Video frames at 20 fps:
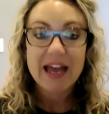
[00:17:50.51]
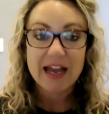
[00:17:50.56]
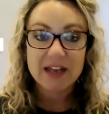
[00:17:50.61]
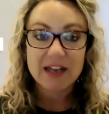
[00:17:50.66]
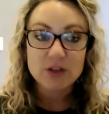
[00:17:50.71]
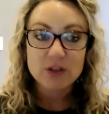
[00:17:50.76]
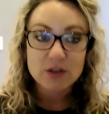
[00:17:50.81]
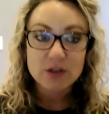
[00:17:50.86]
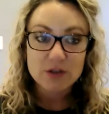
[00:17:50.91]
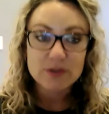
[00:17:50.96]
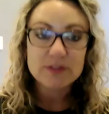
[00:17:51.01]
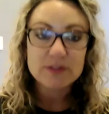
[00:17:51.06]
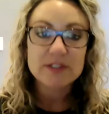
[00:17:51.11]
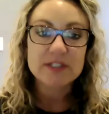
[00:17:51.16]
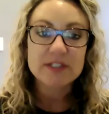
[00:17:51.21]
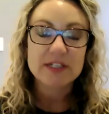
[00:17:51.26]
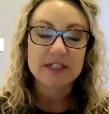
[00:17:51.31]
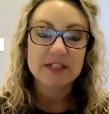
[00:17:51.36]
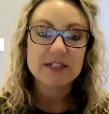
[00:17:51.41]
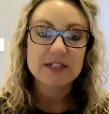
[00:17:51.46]
and
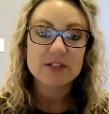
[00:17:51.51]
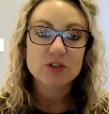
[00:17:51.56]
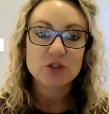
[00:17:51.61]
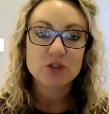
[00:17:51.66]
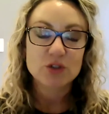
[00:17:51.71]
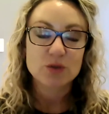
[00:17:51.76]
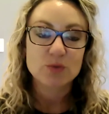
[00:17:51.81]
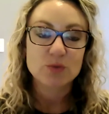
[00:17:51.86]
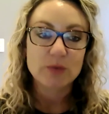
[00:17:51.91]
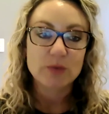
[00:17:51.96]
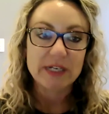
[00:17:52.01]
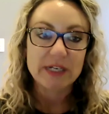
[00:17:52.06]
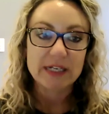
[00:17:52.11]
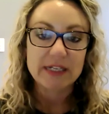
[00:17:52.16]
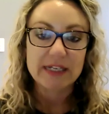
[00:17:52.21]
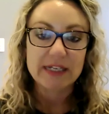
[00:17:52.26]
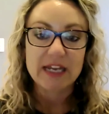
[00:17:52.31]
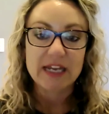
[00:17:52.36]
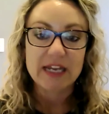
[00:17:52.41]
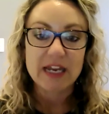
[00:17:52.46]
use it to
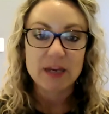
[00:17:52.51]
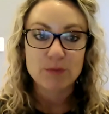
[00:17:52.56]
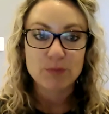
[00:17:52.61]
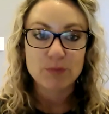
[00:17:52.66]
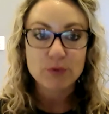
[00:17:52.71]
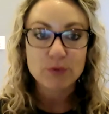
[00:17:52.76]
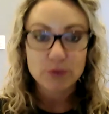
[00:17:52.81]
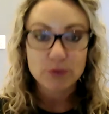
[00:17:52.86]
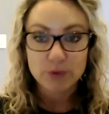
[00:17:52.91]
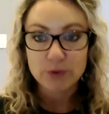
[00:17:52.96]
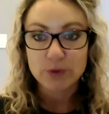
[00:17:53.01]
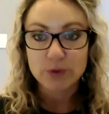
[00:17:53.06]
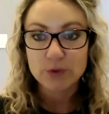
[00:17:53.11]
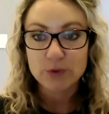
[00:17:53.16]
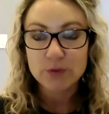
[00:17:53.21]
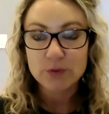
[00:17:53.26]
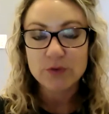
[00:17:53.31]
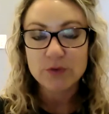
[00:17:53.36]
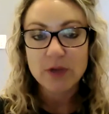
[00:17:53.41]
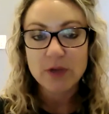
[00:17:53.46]
really
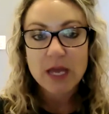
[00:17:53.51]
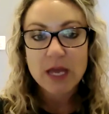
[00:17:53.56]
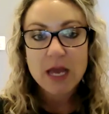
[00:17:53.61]
improve